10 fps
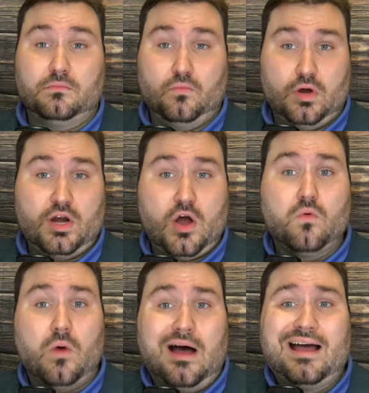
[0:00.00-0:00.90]
want to know
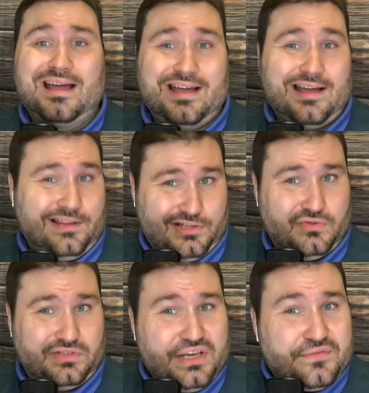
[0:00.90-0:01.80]
why
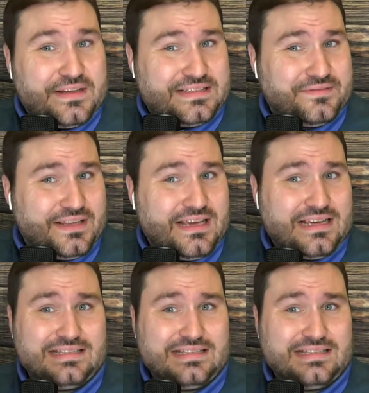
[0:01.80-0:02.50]
LSU defensively